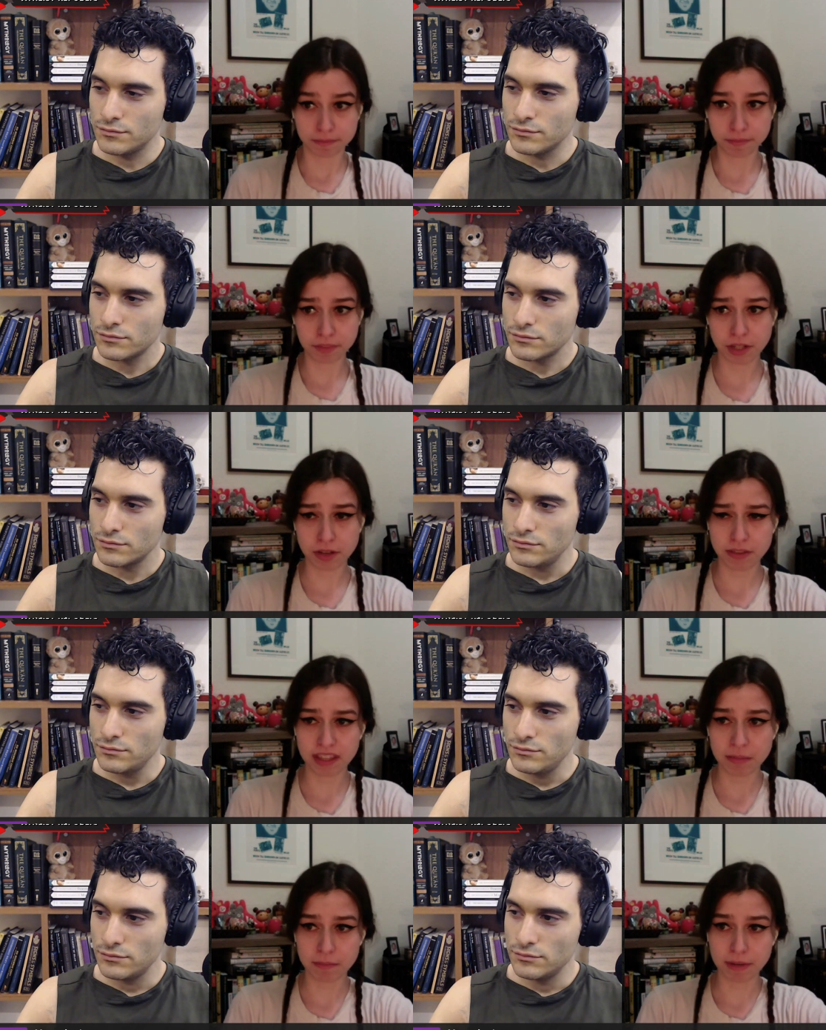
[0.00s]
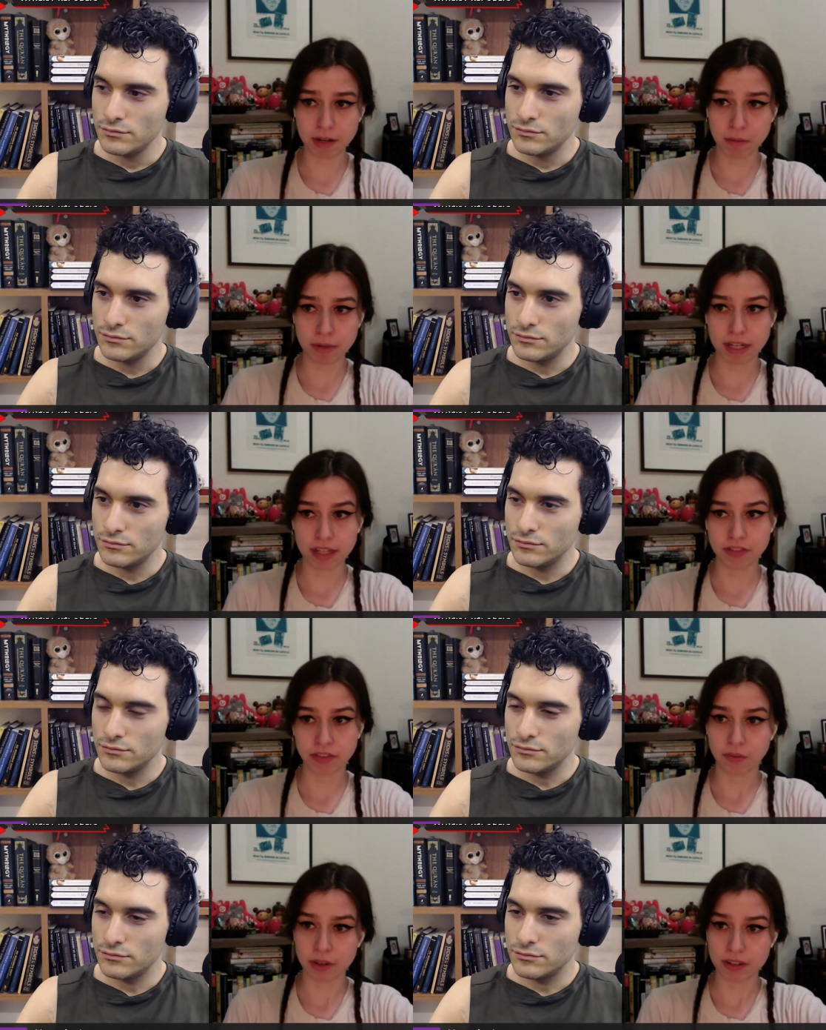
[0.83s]
Speaker 1: do you think the beer bug is
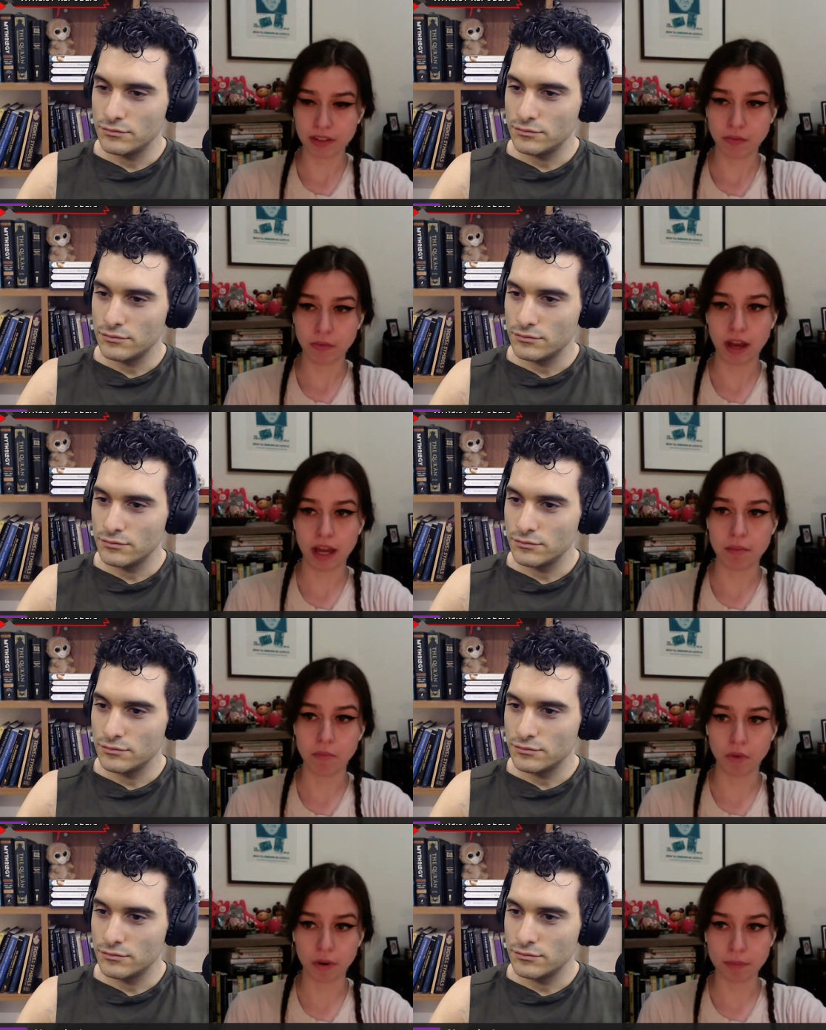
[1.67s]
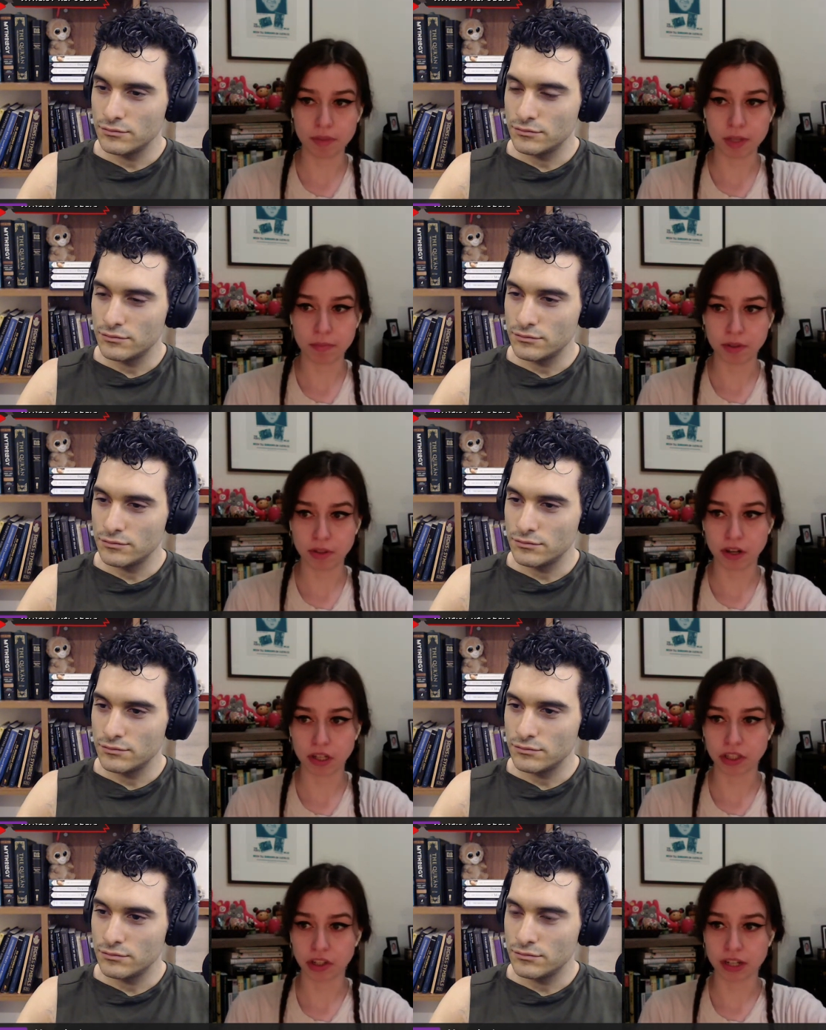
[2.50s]
the reason why more people
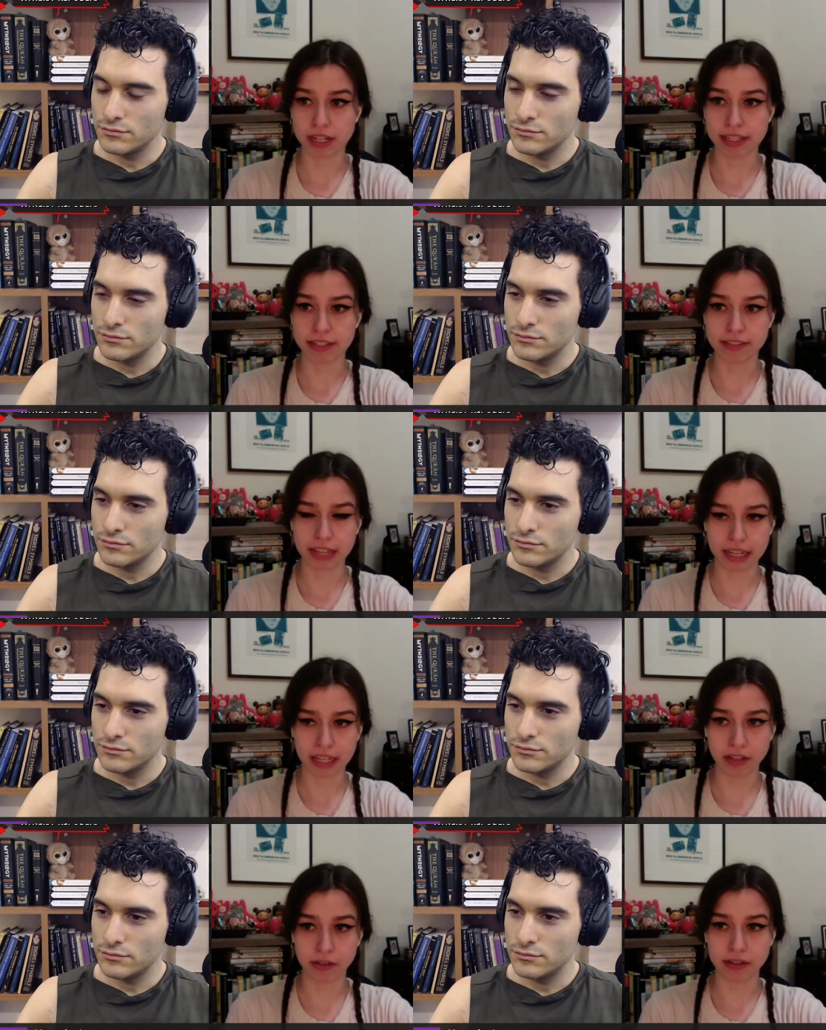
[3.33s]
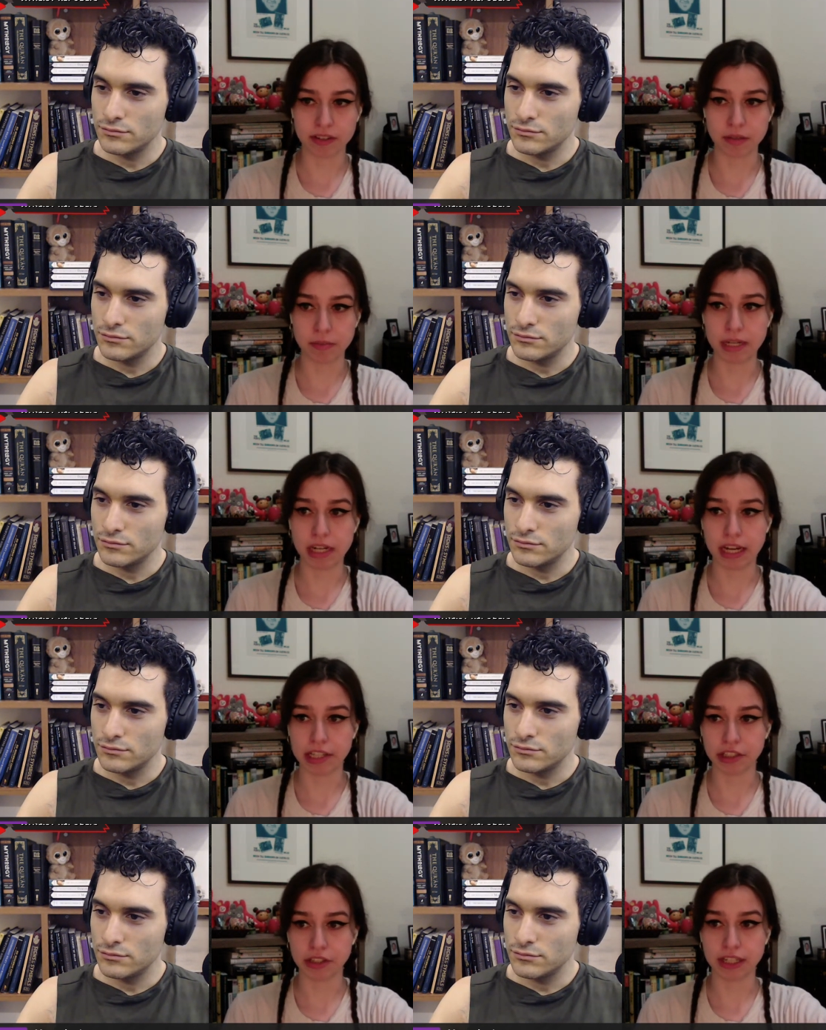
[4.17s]
are turning to secularism and
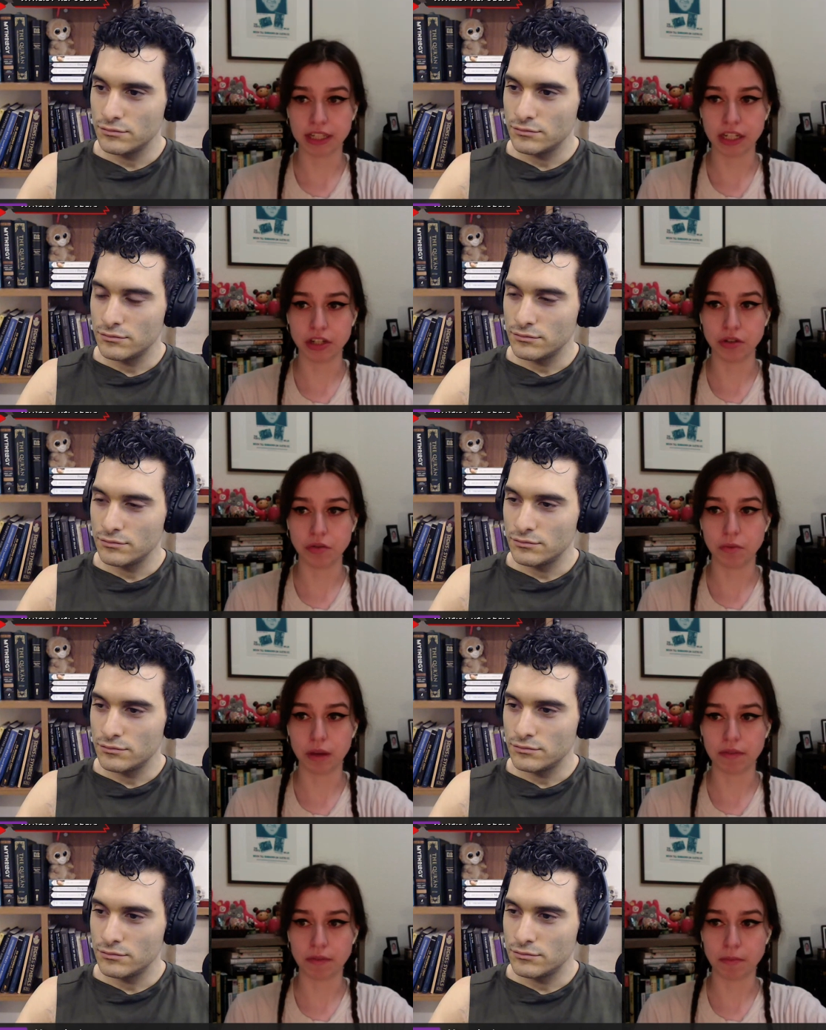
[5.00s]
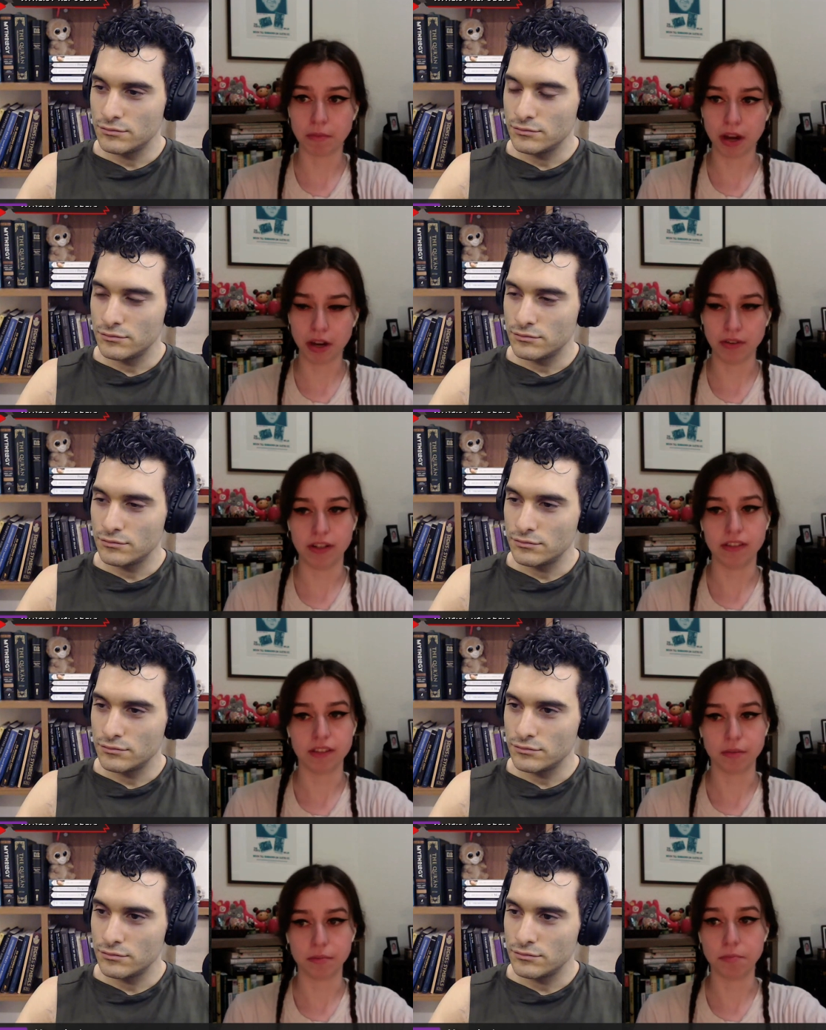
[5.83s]
ushering a new wave of
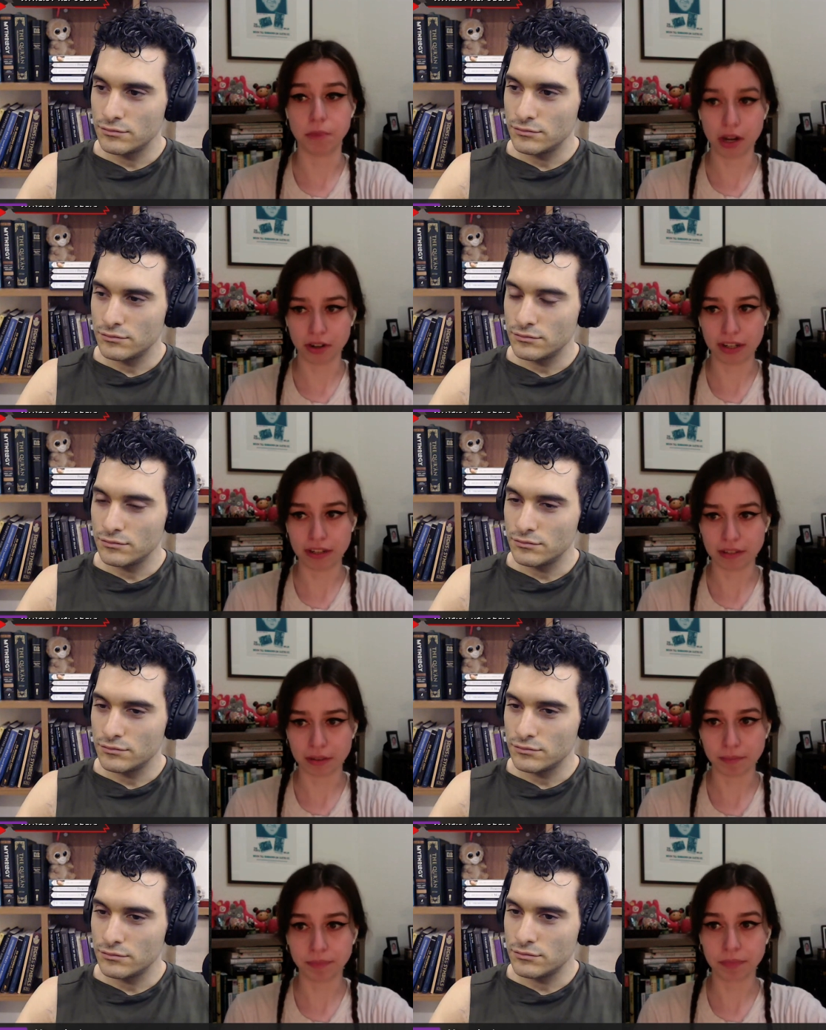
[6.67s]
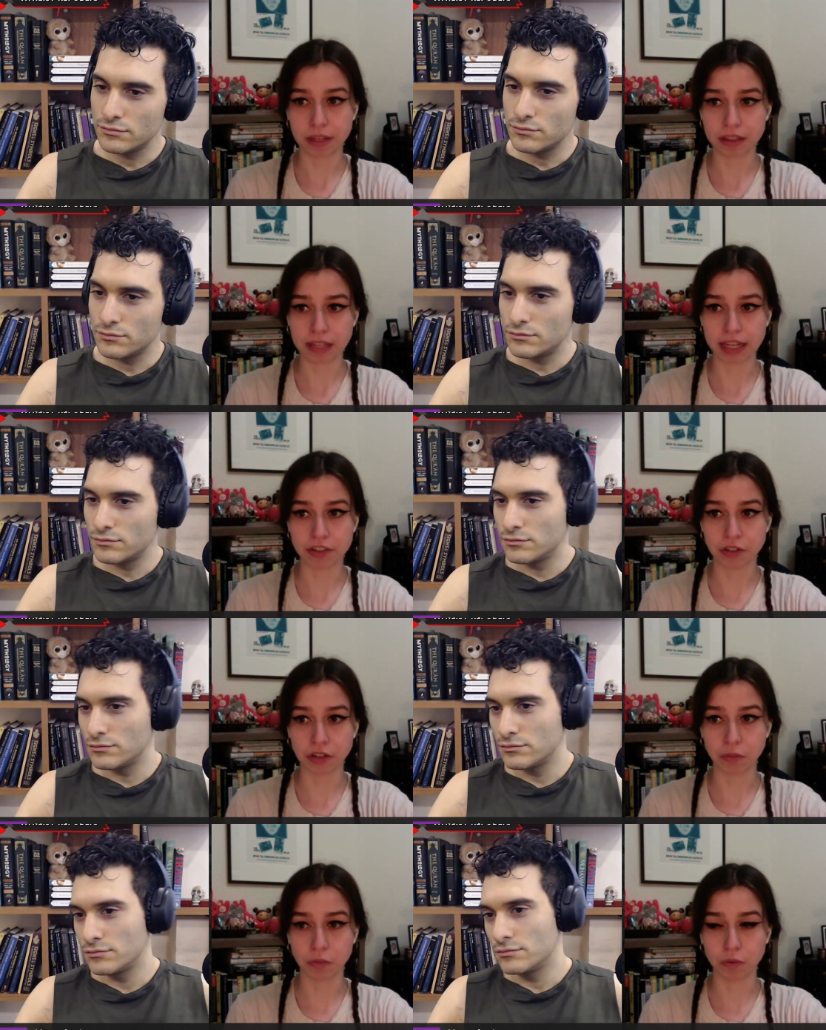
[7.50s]
modernism, modernism like
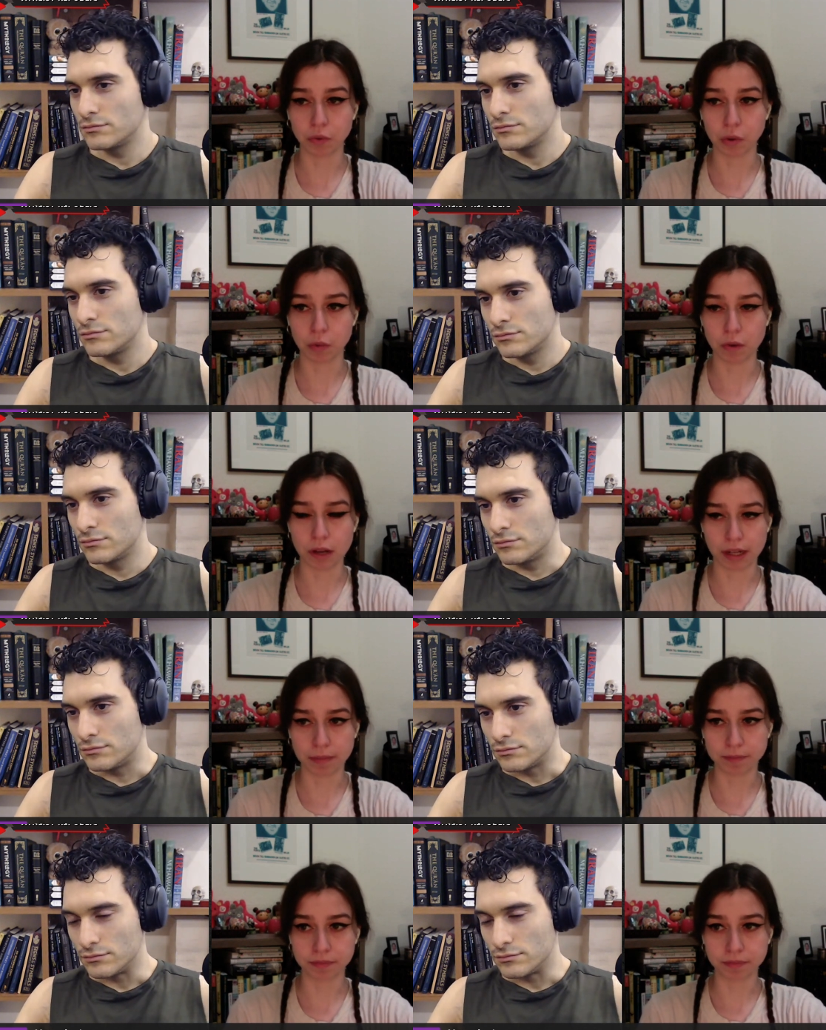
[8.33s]
during World War One